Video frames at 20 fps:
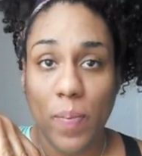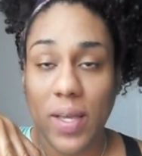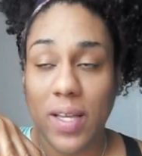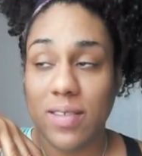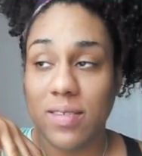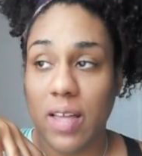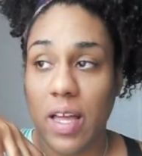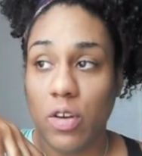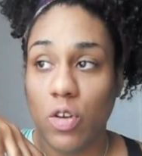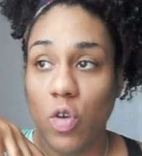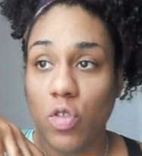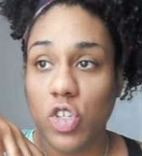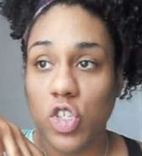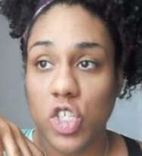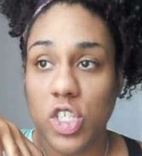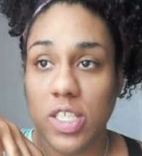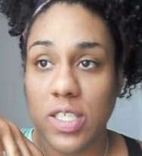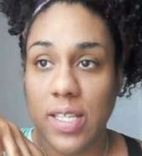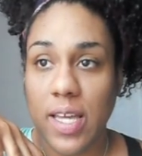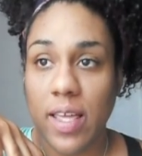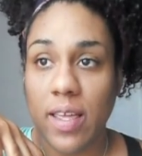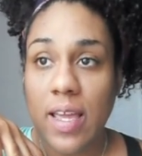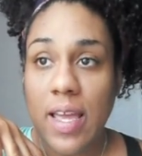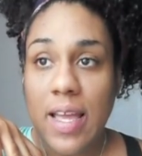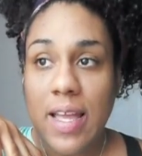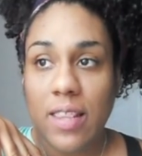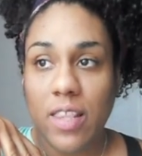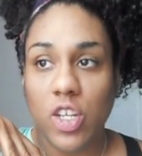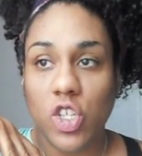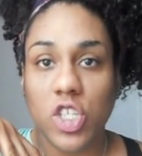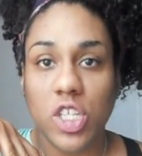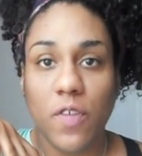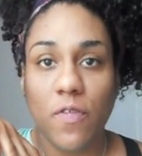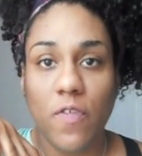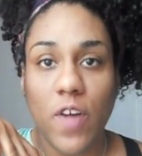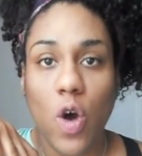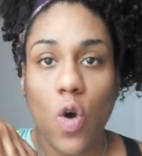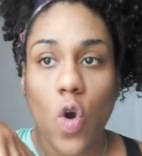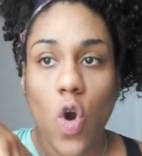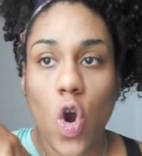because I know that she said that she
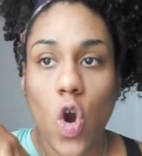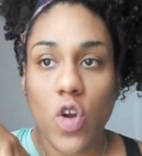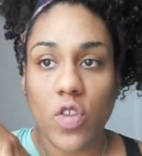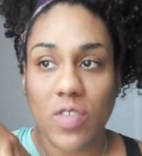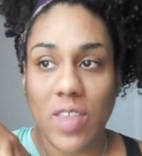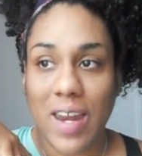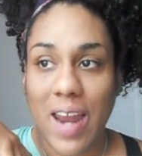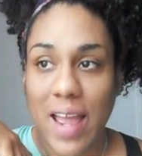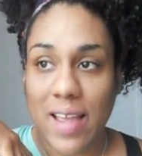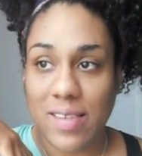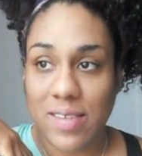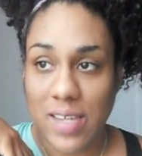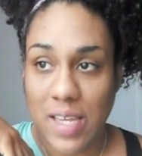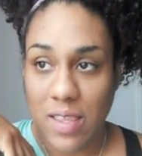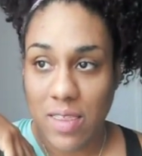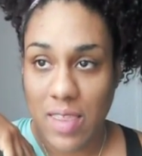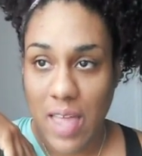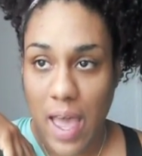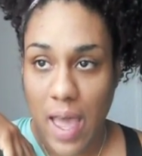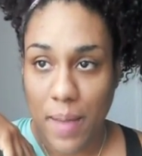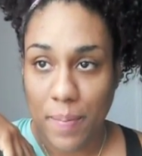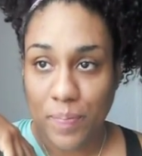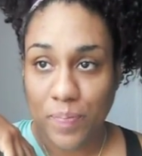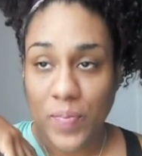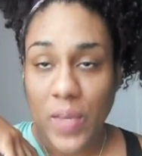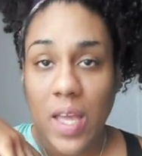felt hurt that I did that.